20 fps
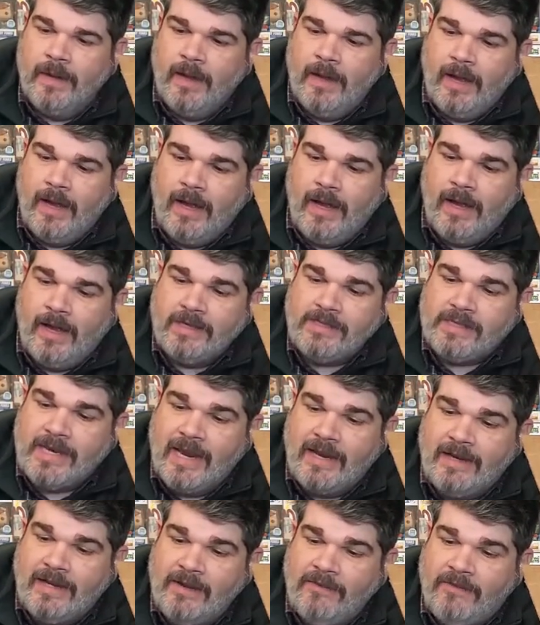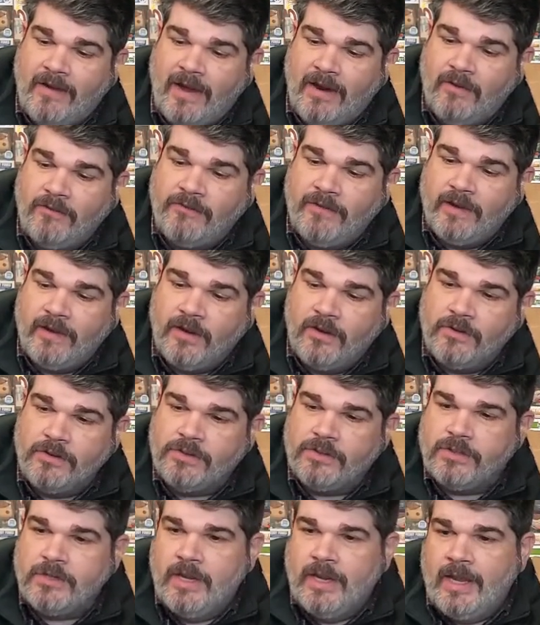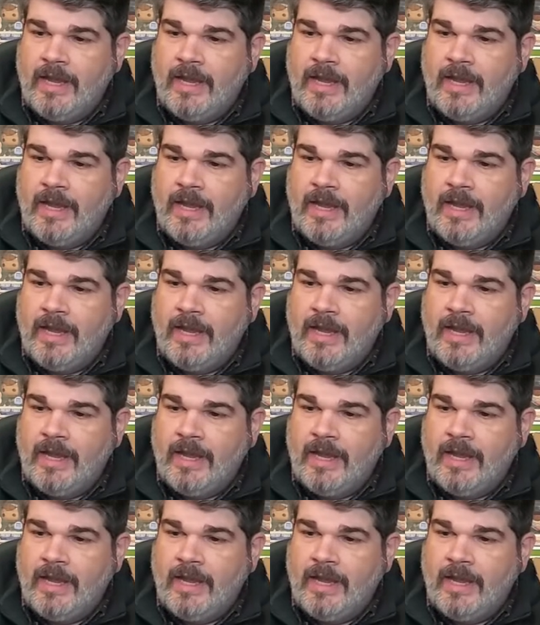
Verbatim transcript: Uh, Stan Lee vinyl figures.